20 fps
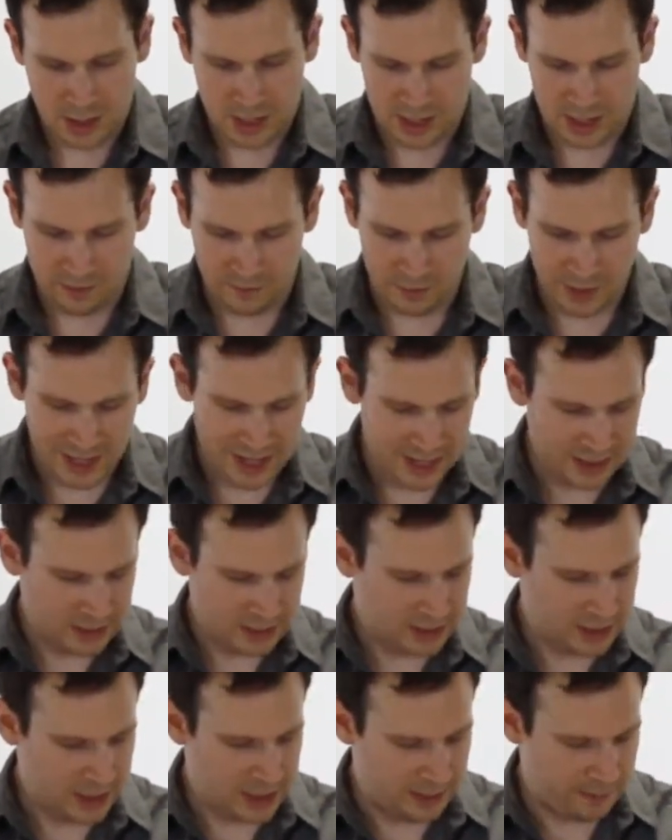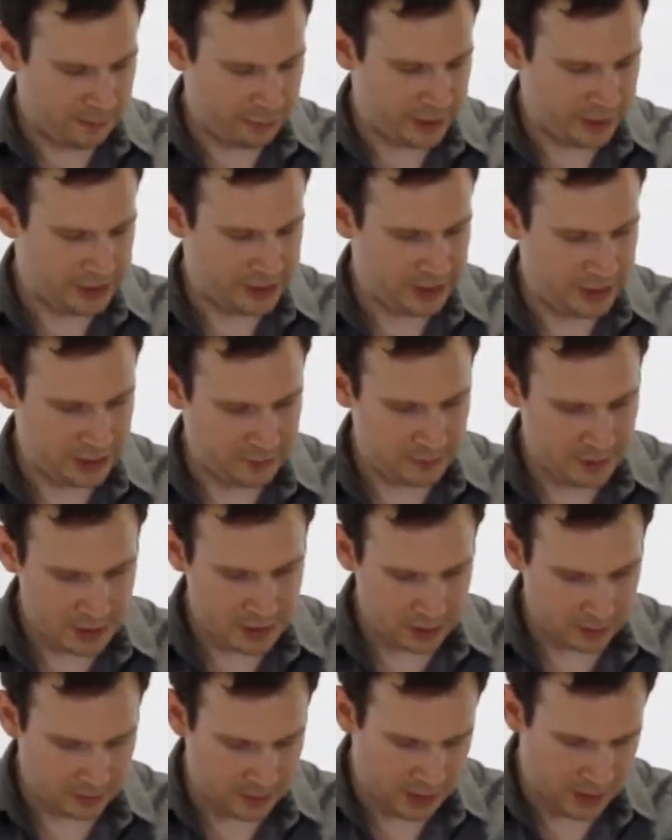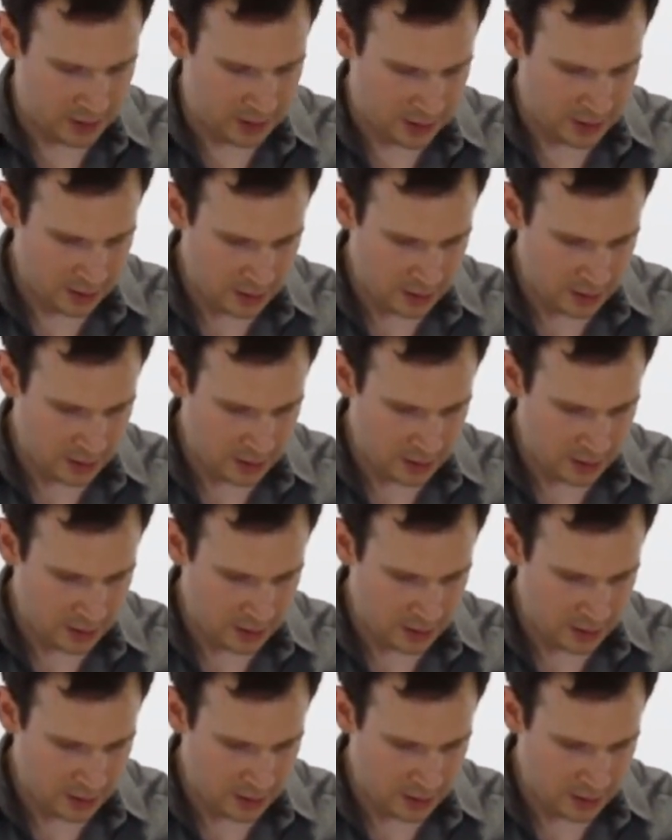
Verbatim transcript: And relax and press against me this way.